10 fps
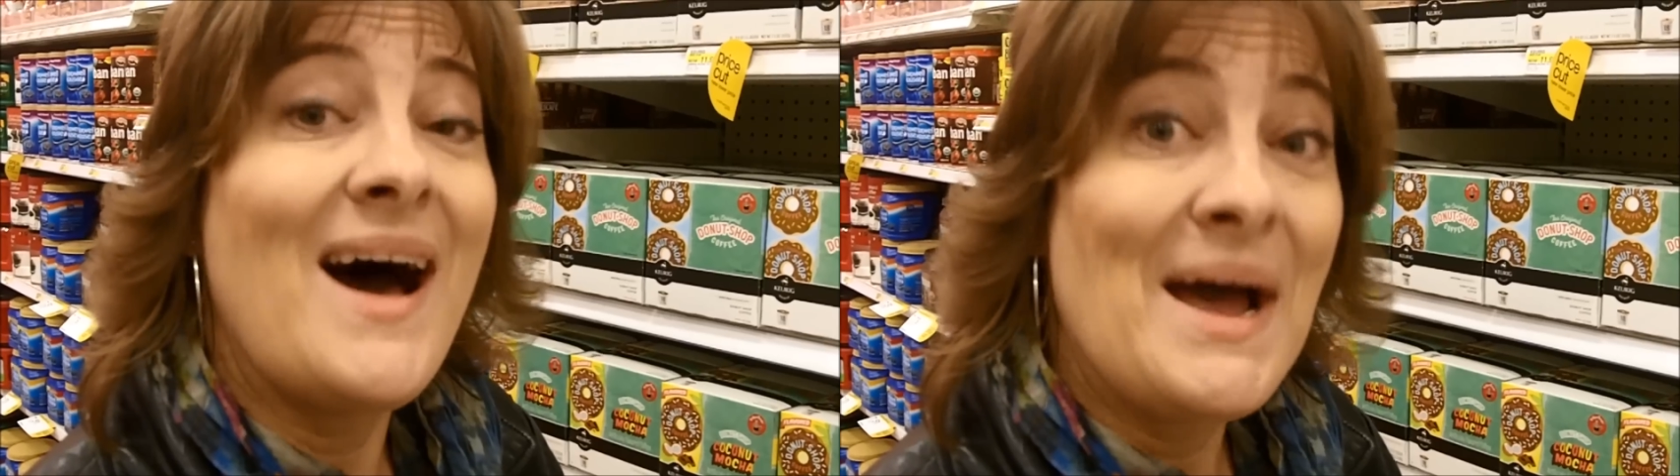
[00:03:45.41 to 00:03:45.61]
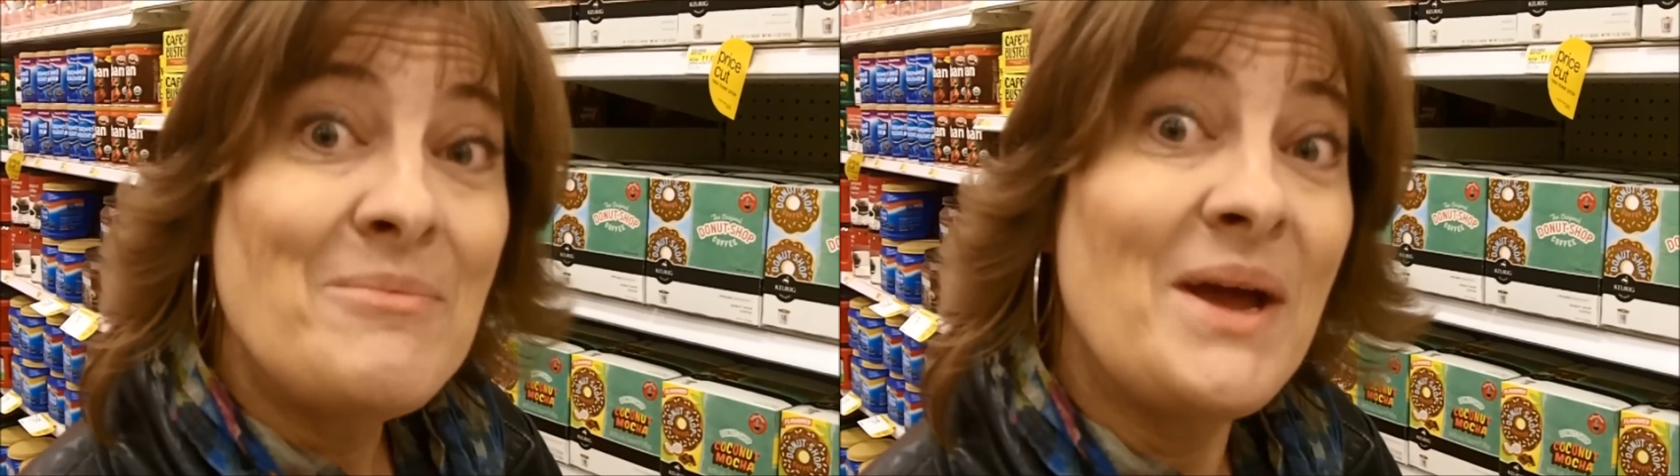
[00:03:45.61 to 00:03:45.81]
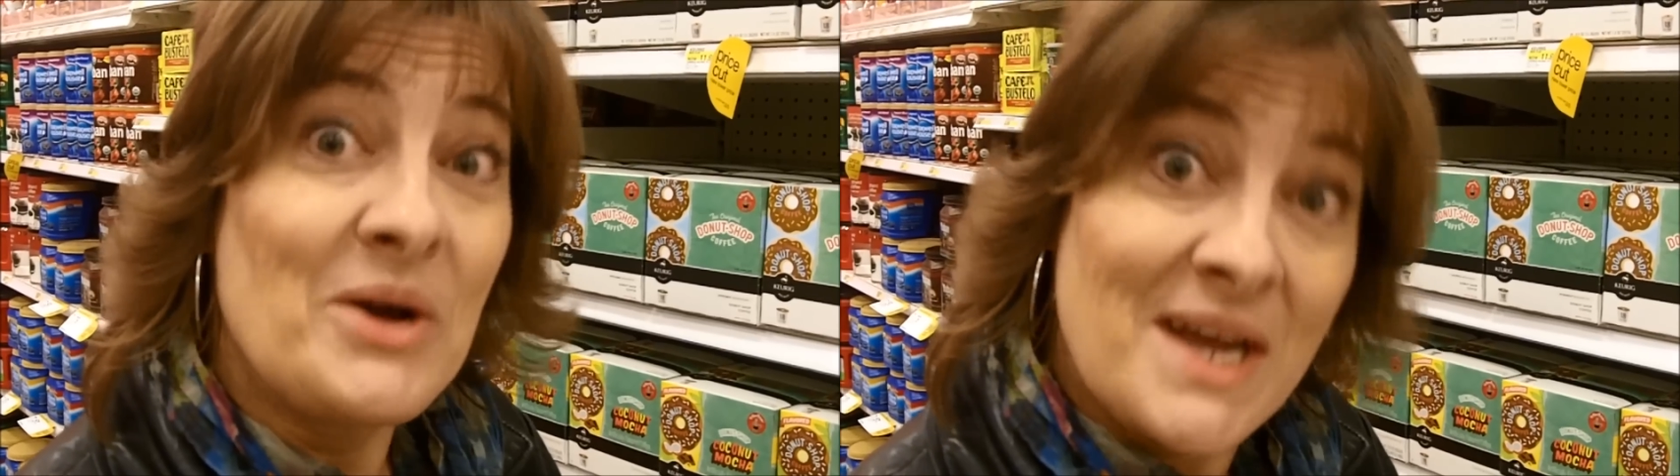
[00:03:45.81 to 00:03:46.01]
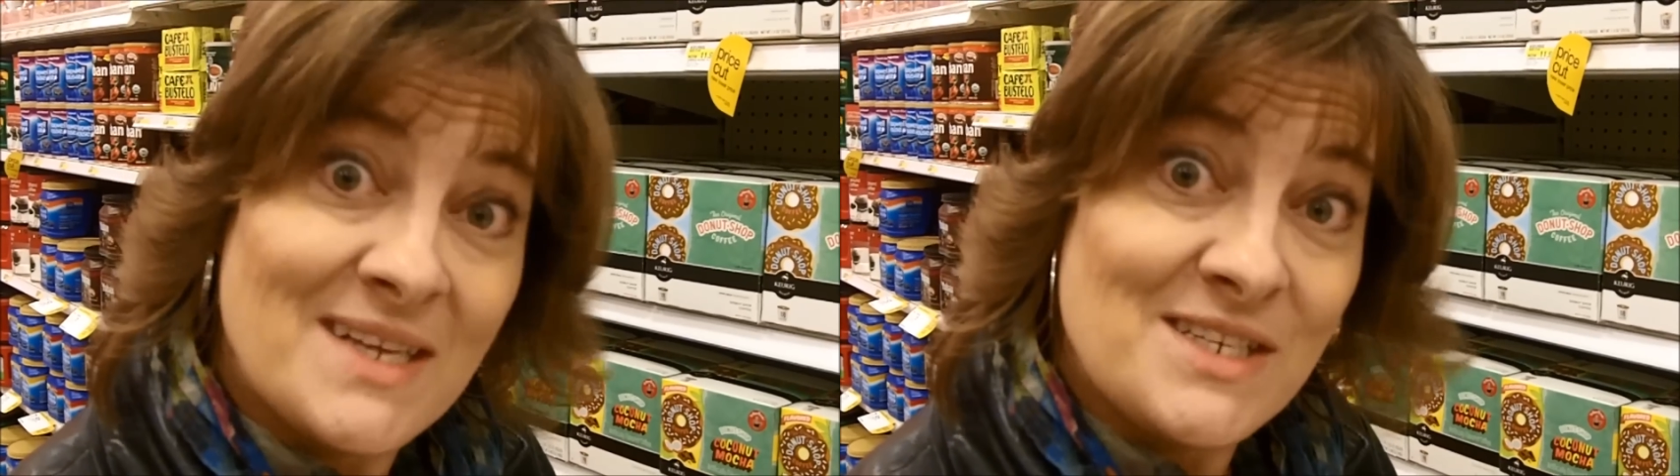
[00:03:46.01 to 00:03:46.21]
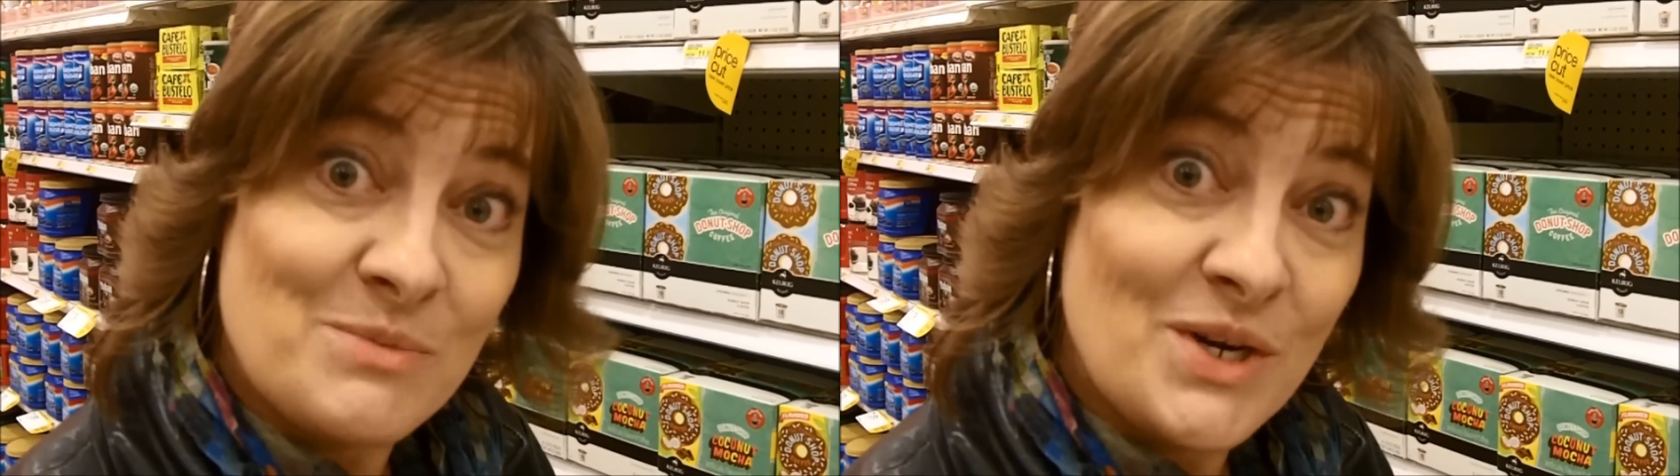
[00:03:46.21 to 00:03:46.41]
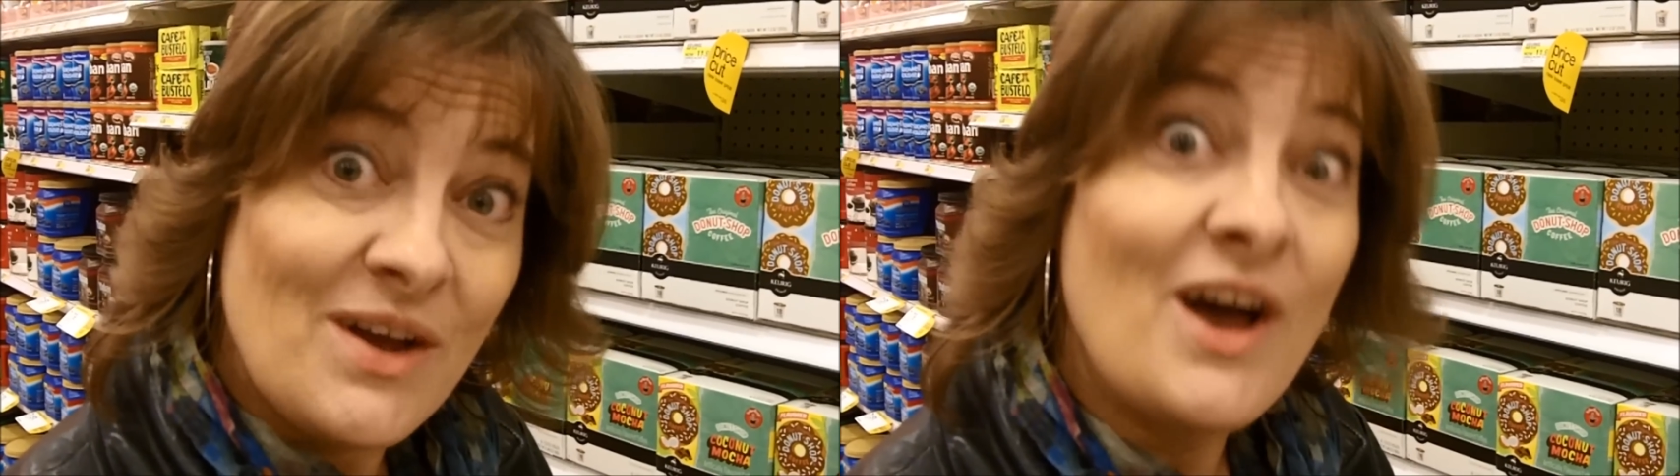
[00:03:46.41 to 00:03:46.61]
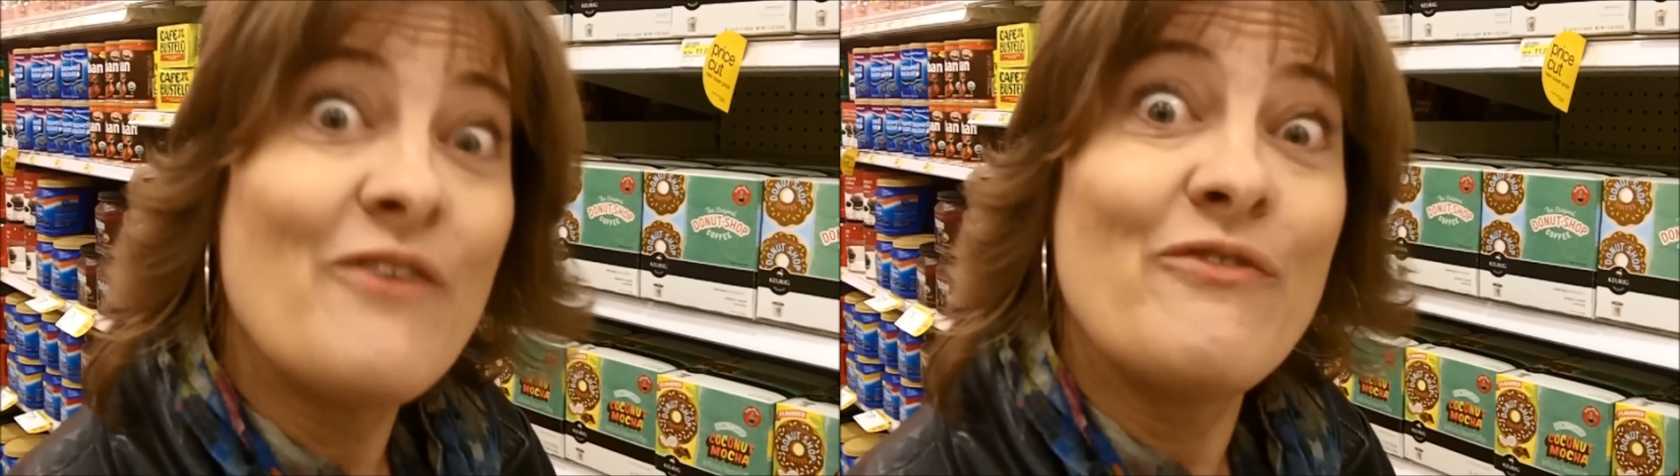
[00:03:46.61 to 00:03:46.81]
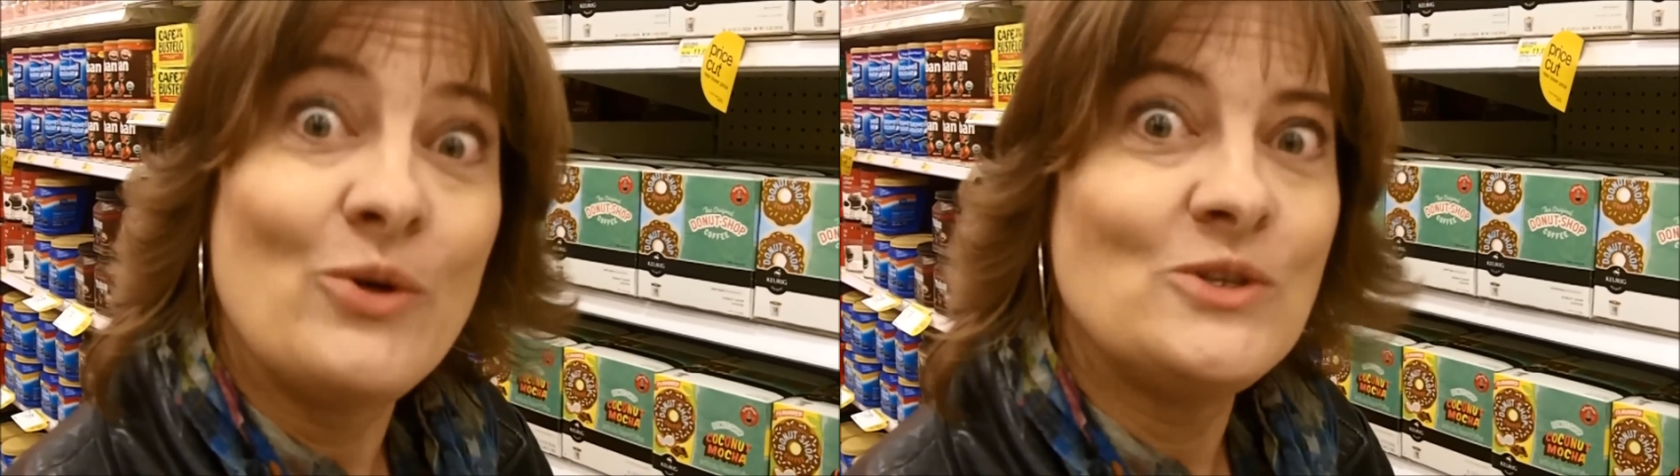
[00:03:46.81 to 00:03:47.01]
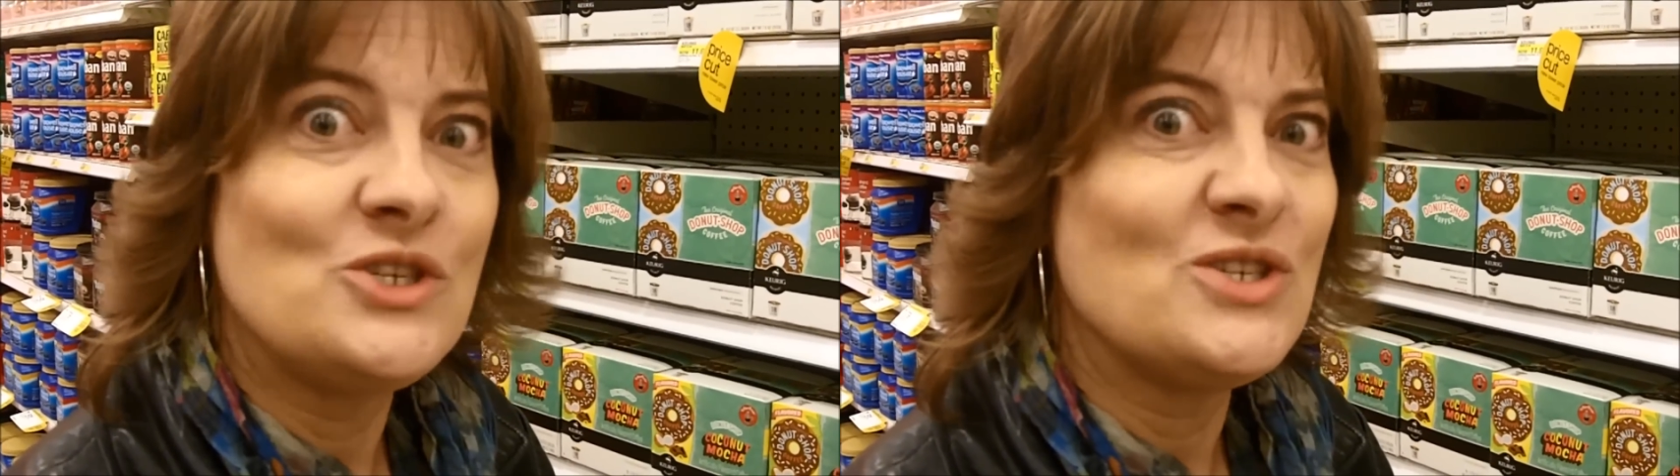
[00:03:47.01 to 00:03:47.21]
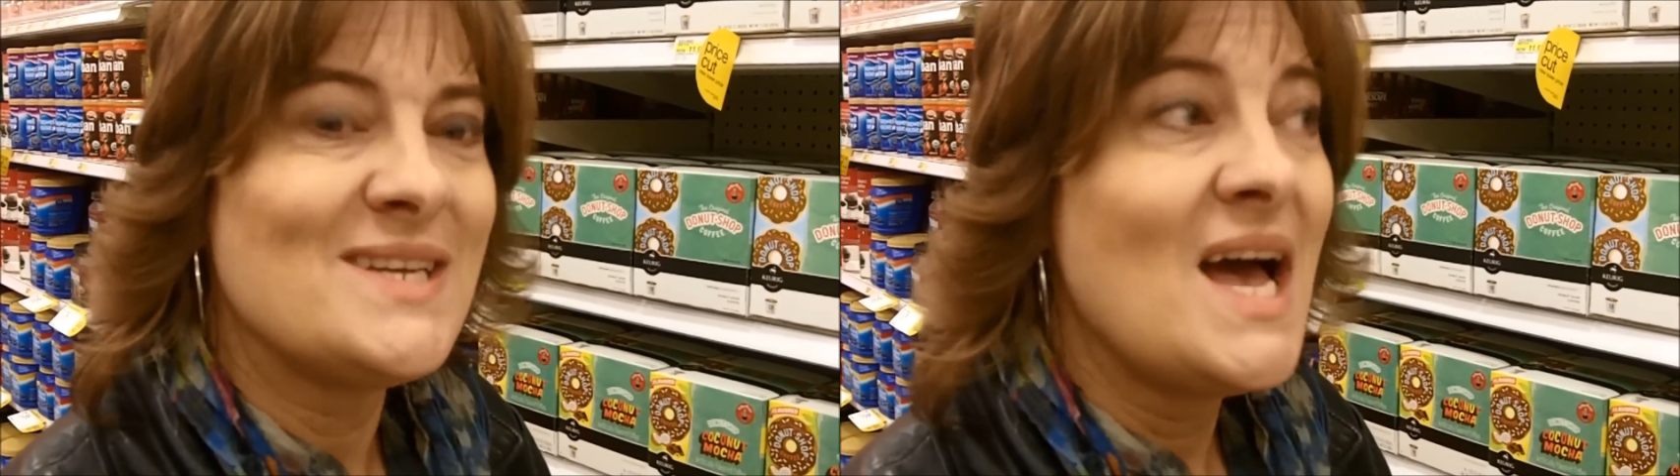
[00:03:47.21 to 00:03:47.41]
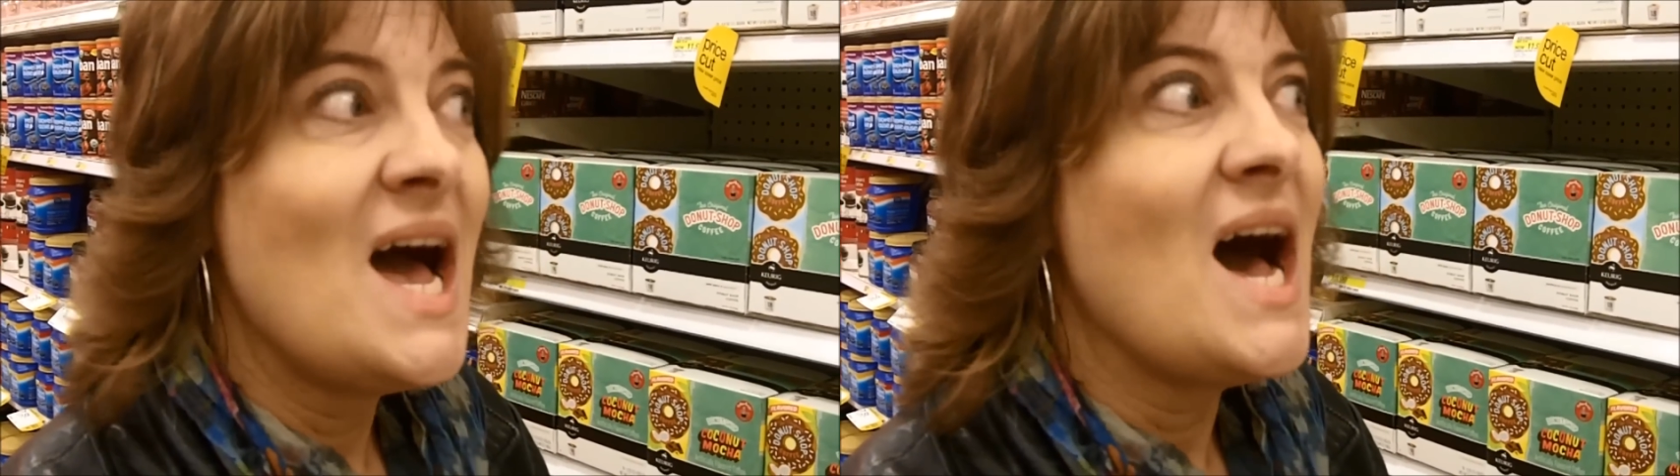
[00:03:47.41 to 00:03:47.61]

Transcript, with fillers: I'm now a customer of Folgers.